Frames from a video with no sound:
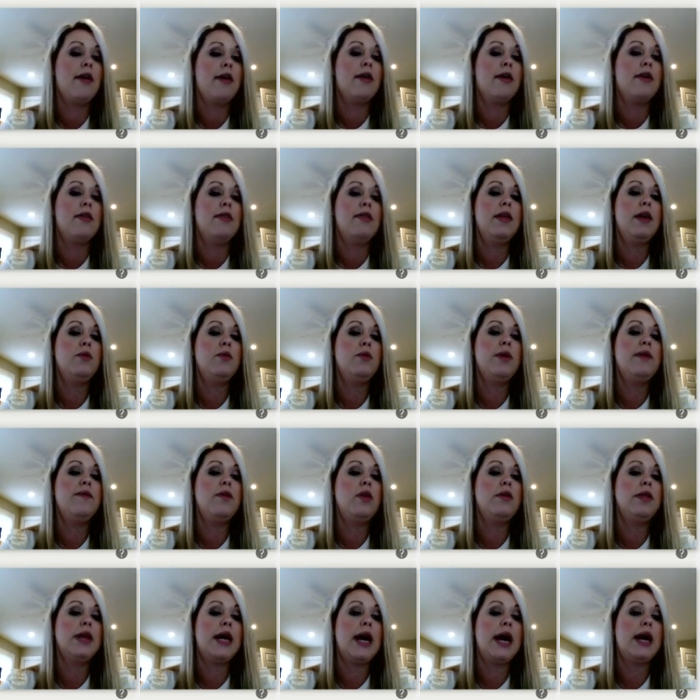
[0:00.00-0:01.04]
Then we've
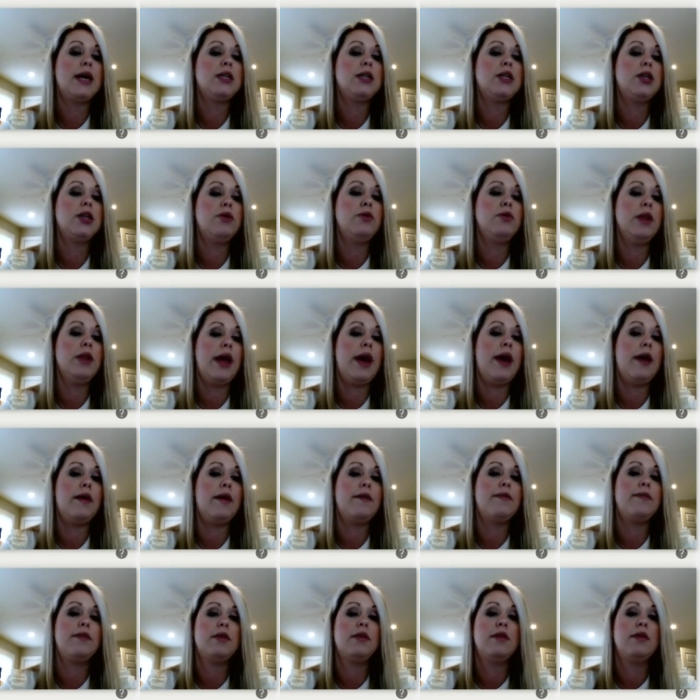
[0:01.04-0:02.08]
only got 2 left.
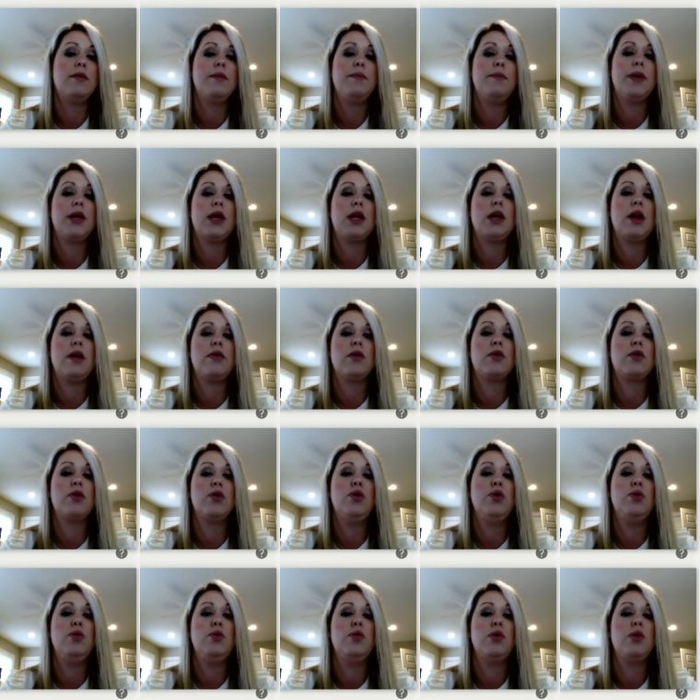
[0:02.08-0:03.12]
Pick another
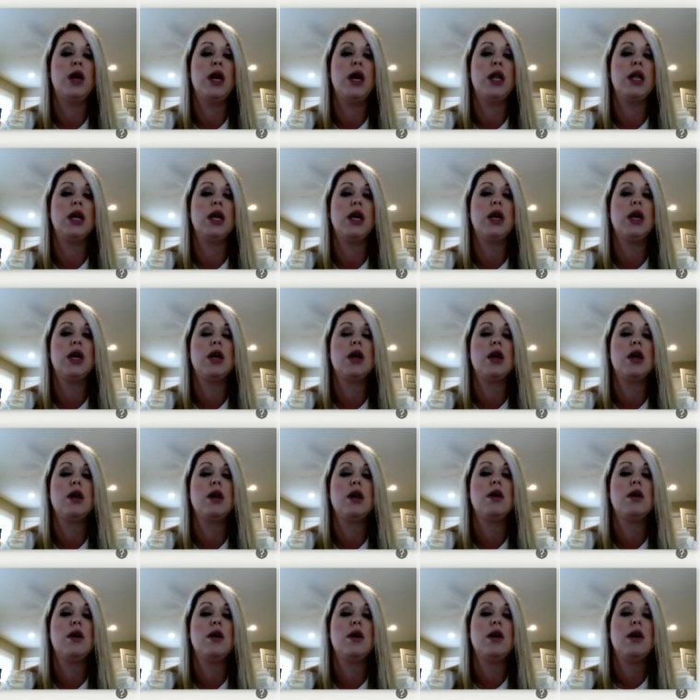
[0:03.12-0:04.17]
cool color.
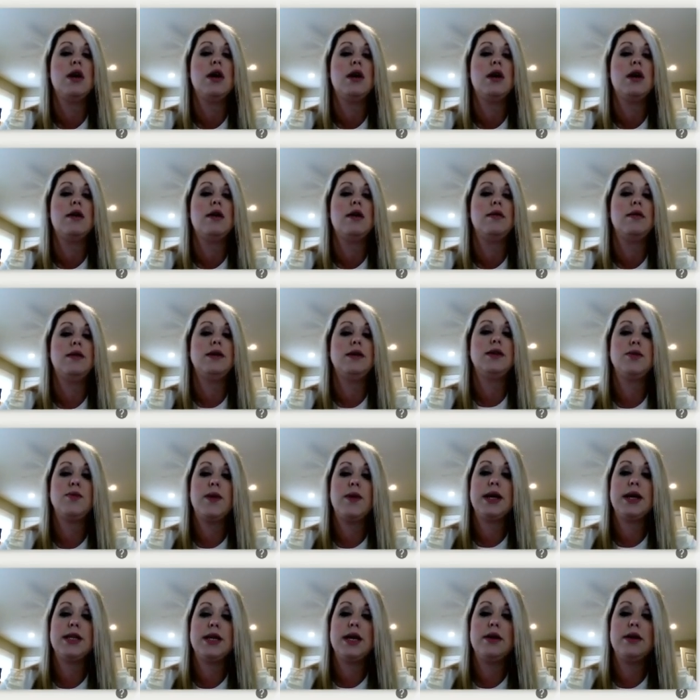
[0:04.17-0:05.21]
This
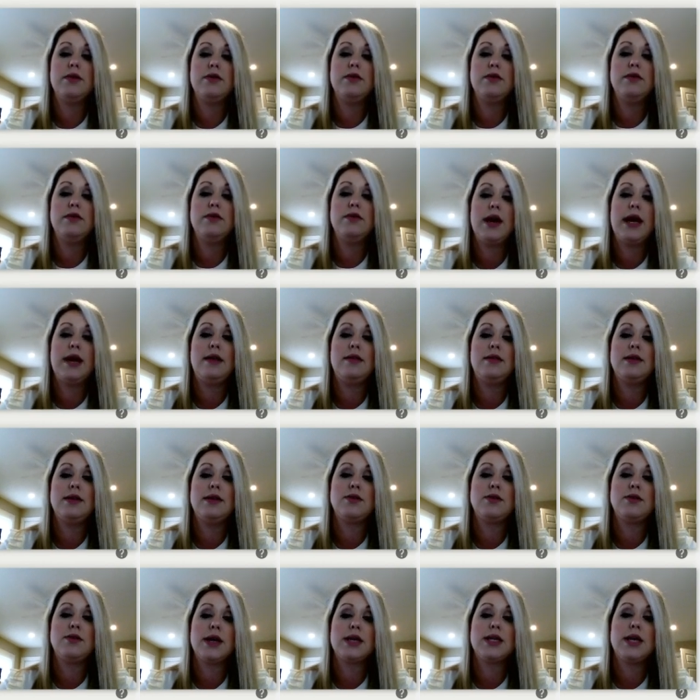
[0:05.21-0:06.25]
rectangle and this
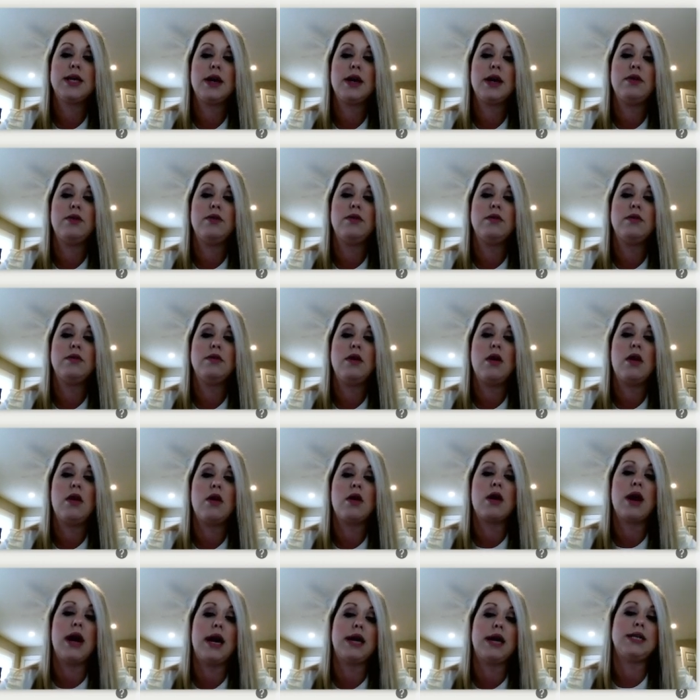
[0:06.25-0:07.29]
rectangle
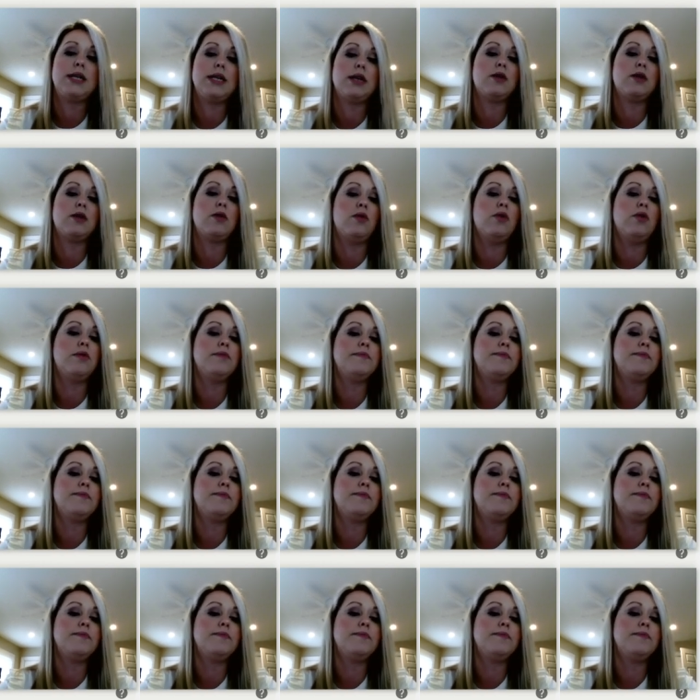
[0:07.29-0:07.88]
are identical.